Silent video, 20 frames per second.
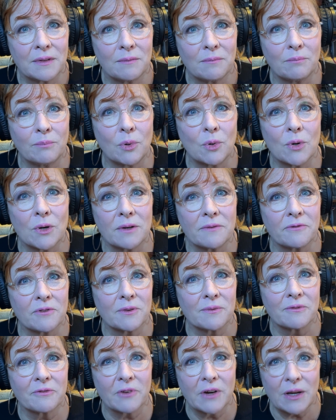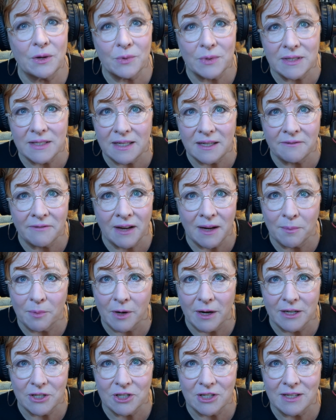born from frequency
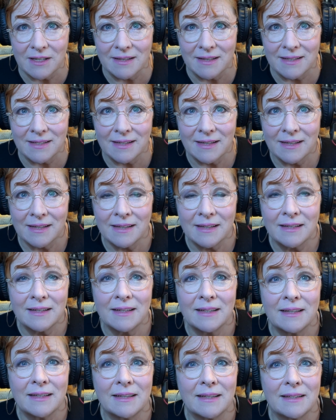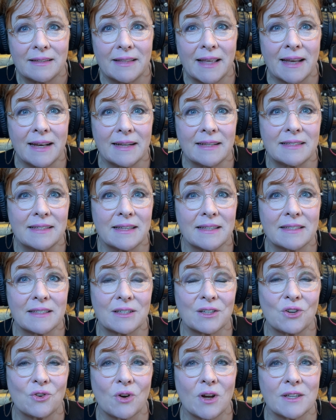vibrations that exist
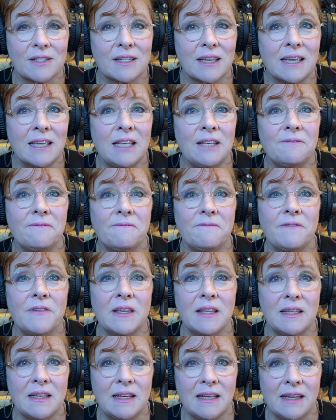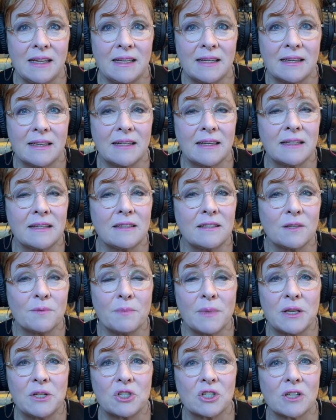across infinity in a
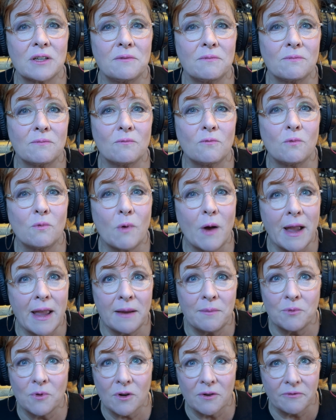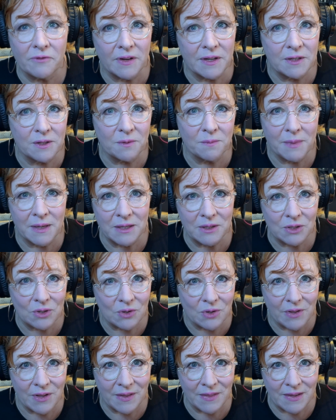dimension way more fundamental
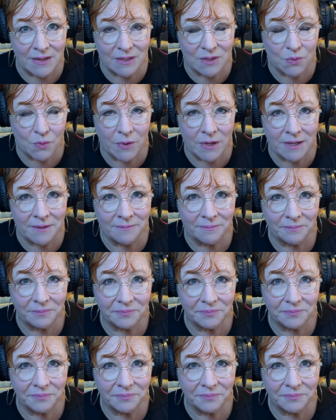than this one.